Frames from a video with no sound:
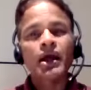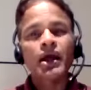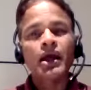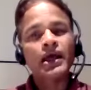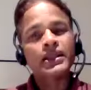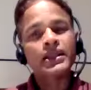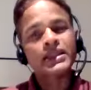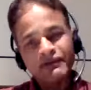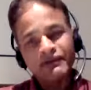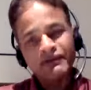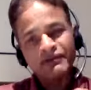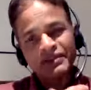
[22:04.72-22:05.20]

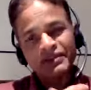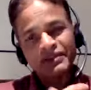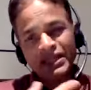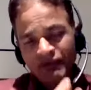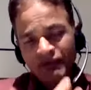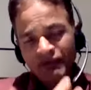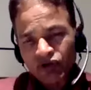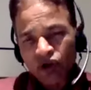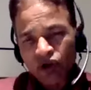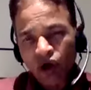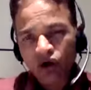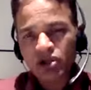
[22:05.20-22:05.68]
And they
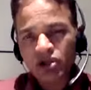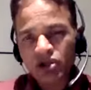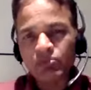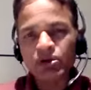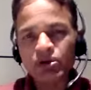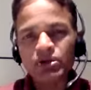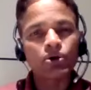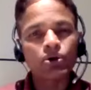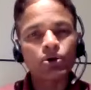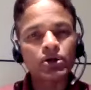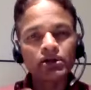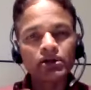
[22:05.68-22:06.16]
were talked
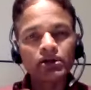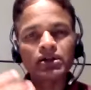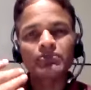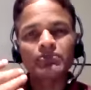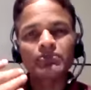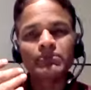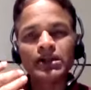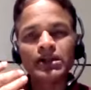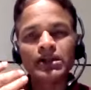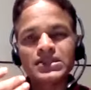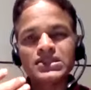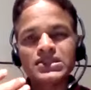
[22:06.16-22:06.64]
about audit
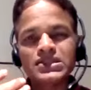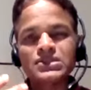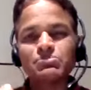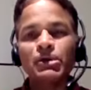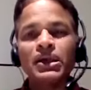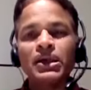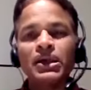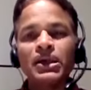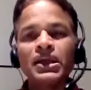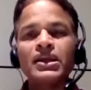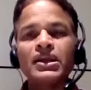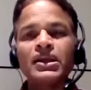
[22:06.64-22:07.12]
committees
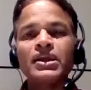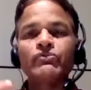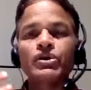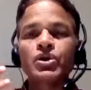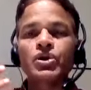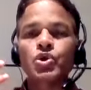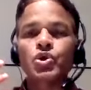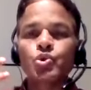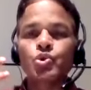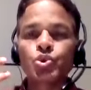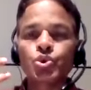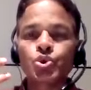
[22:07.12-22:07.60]
may
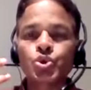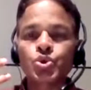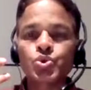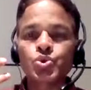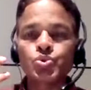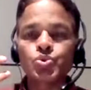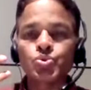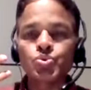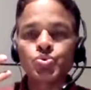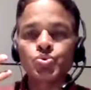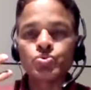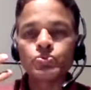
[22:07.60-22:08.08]
even go
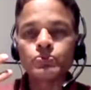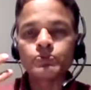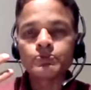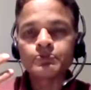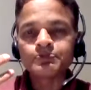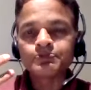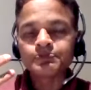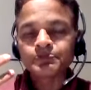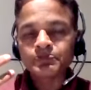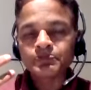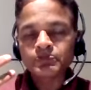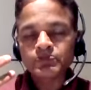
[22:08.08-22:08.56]
to
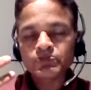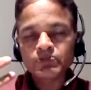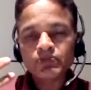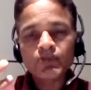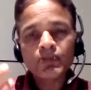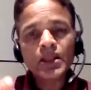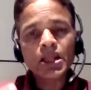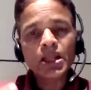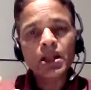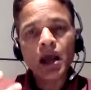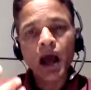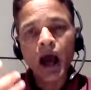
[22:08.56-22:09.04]

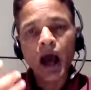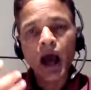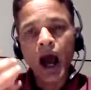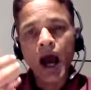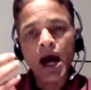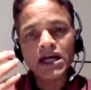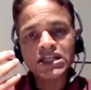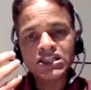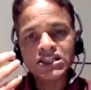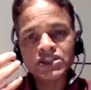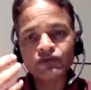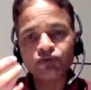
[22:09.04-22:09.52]

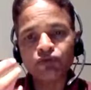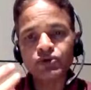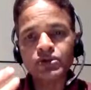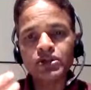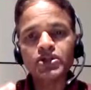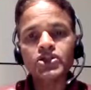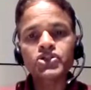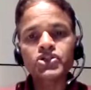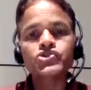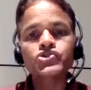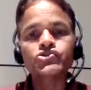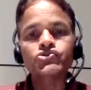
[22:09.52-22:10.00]
ask for
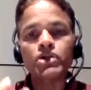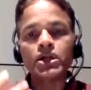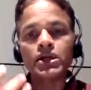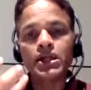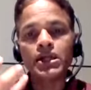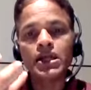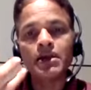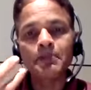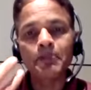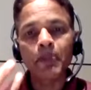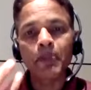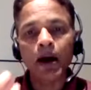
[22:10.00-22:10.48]
the
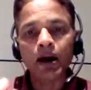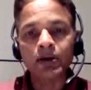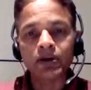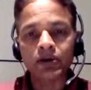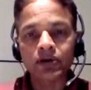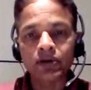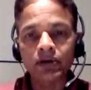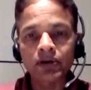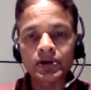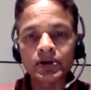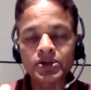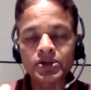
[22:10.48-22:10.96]
trading
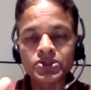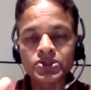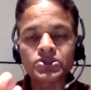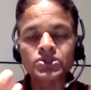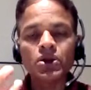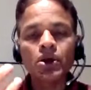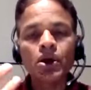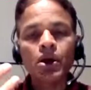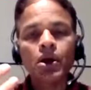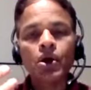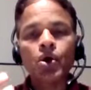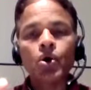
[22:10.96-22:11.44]
partners
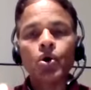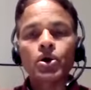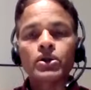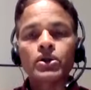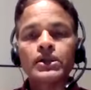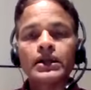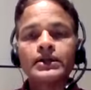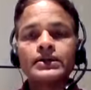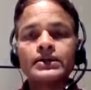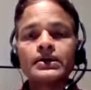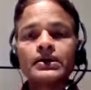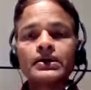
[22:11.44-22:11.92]
or
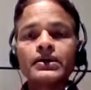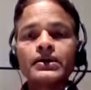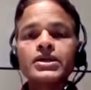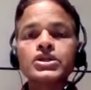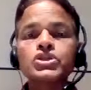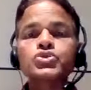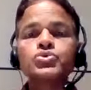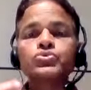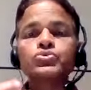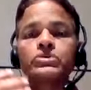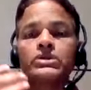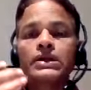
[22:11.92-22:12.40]
the
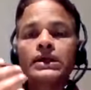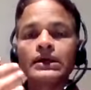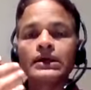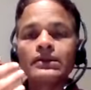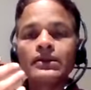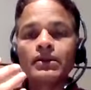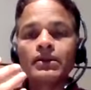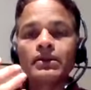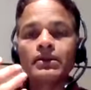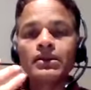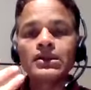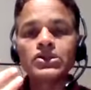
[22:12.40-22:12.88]
entities who
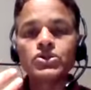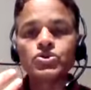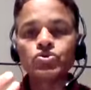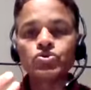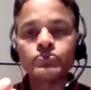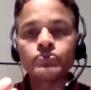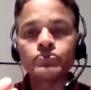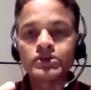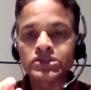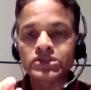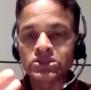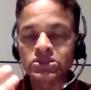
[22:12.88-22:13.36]
regularly
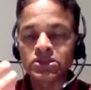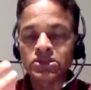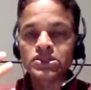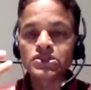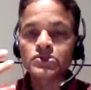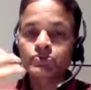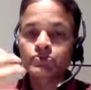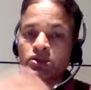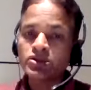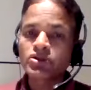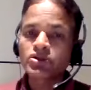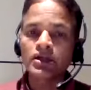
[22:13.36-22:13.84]
do
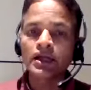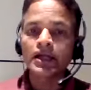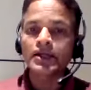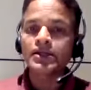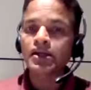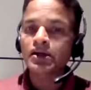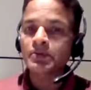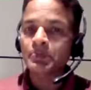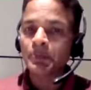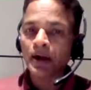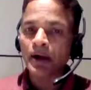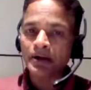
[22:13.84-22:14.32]
business with
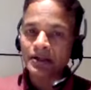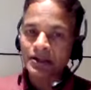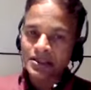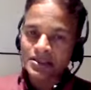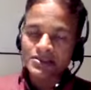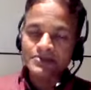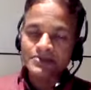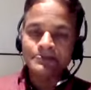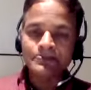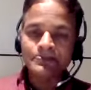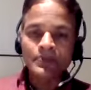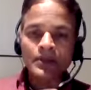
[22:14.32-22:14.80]
related
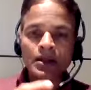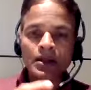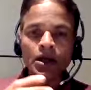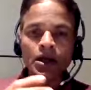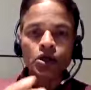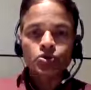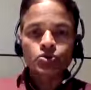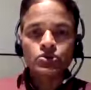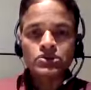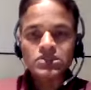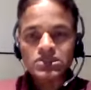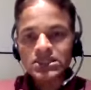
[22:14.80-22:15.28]
parties
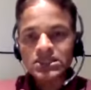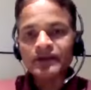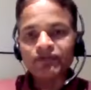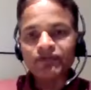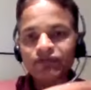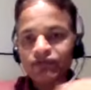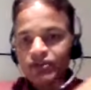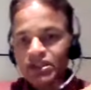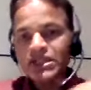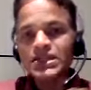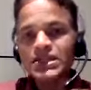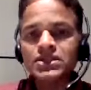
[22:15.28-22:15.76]
to see
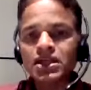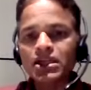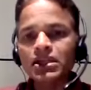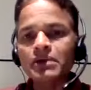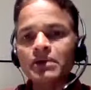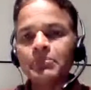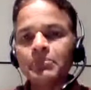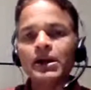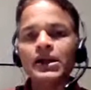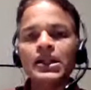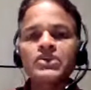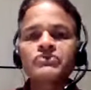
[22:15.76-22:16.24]
if these are the
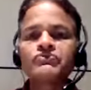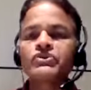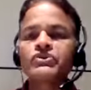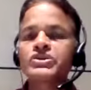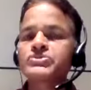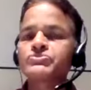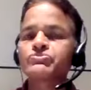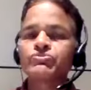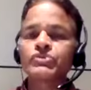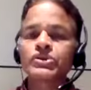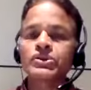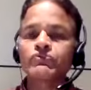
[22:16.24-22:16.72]
parties
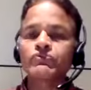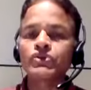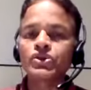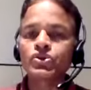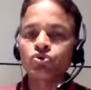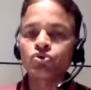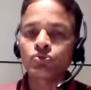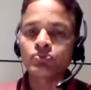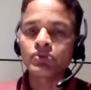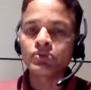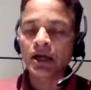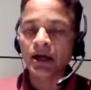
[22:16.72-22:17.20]
with
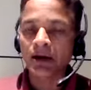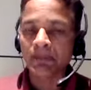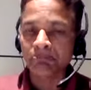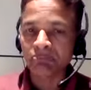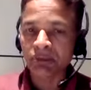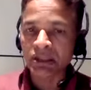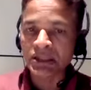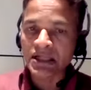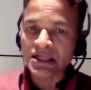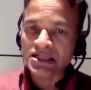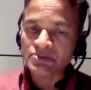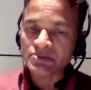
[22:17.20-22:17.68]
whom the
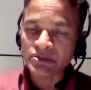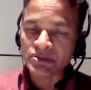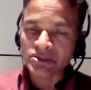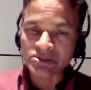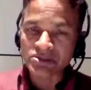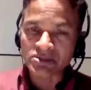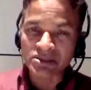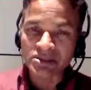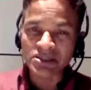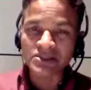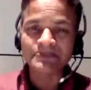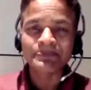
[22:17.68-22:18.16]
company does
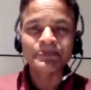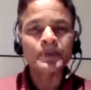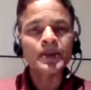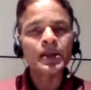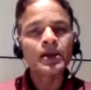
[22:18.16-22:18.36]
business.